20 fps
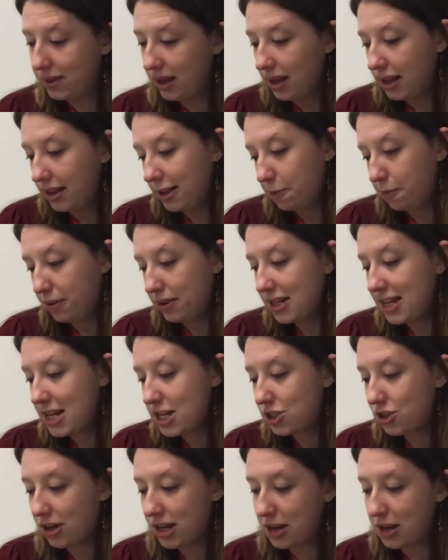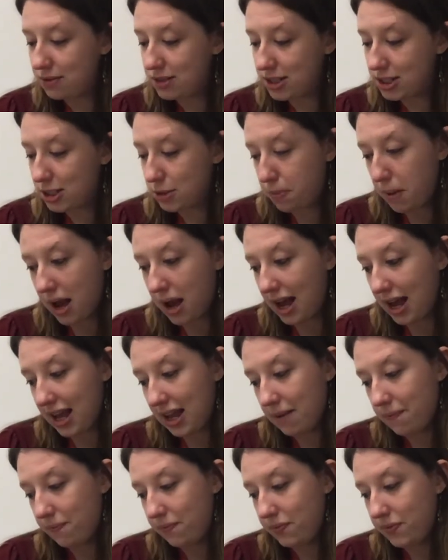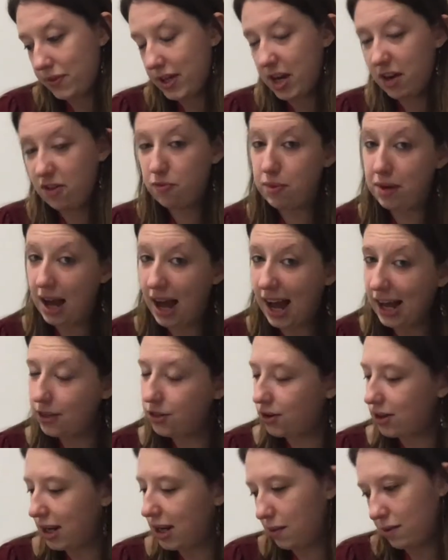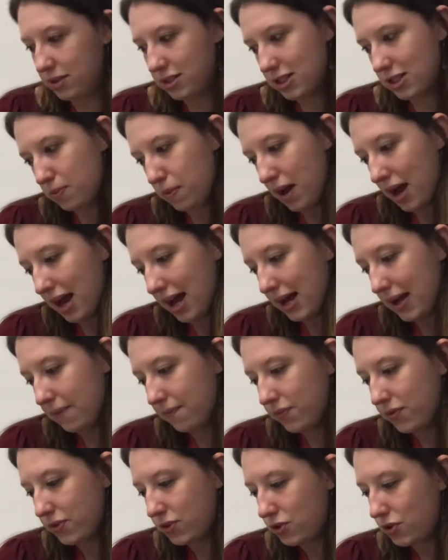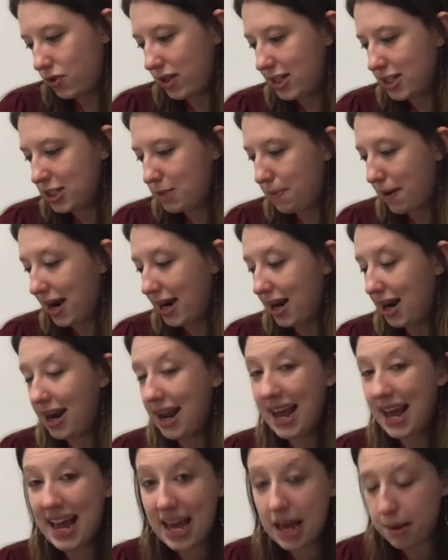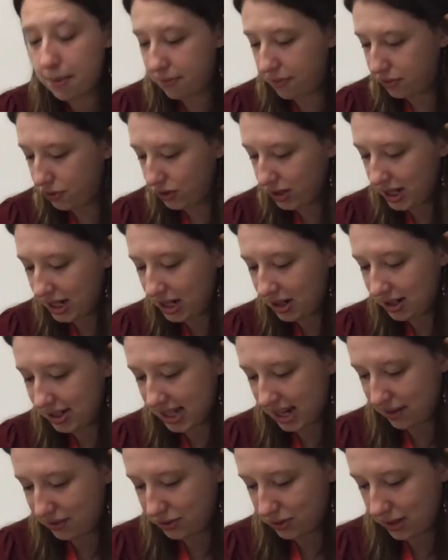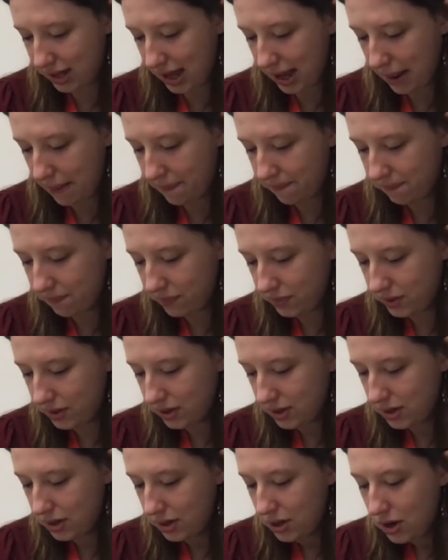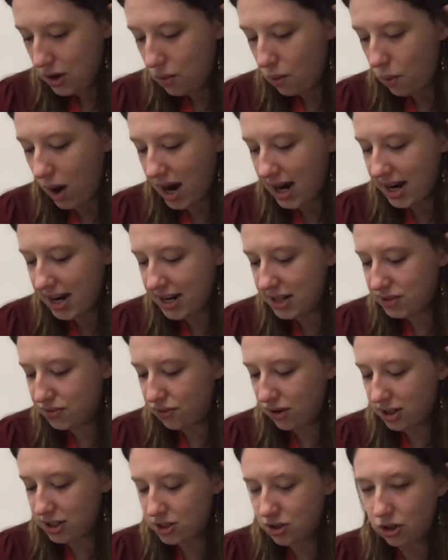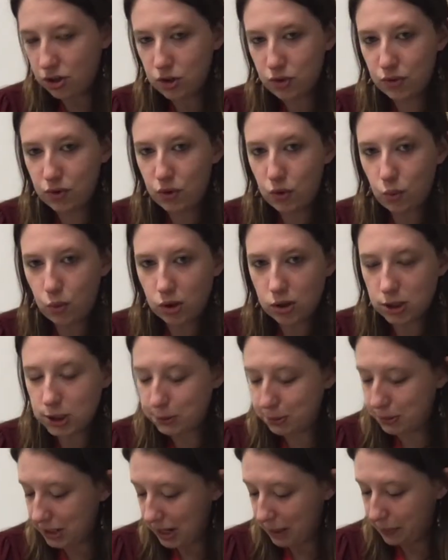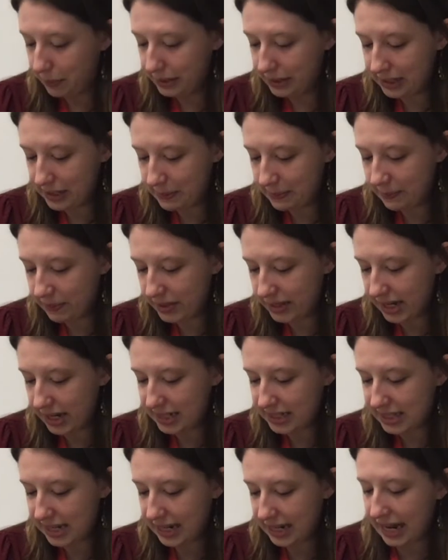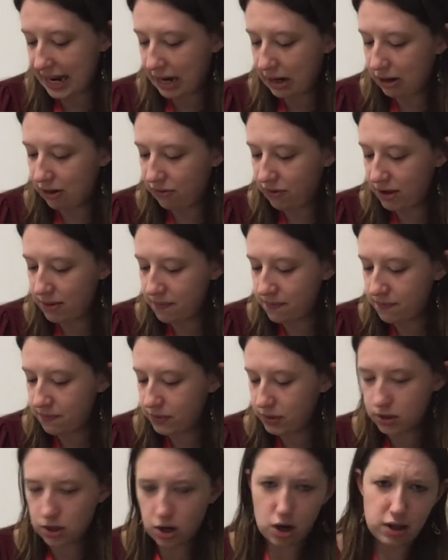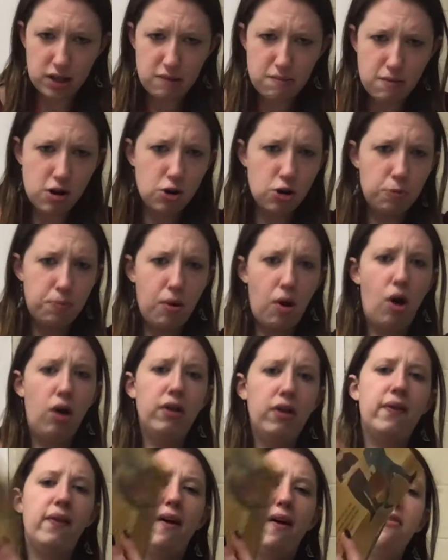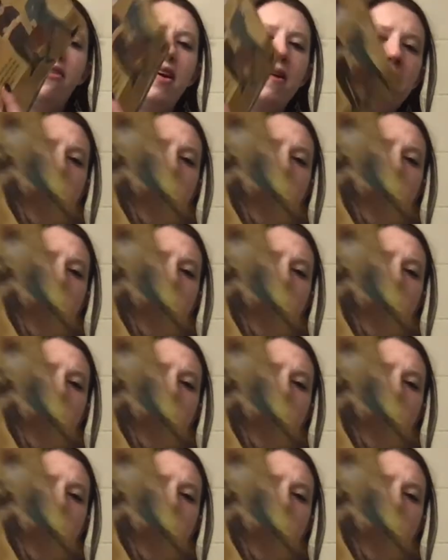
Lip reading: The police thought he was a spy. The FBI thought he was a spy, so they spied on him for years after that. Why did his friends all over the world put up with him and take care of him, call him Uncle Paul and love him?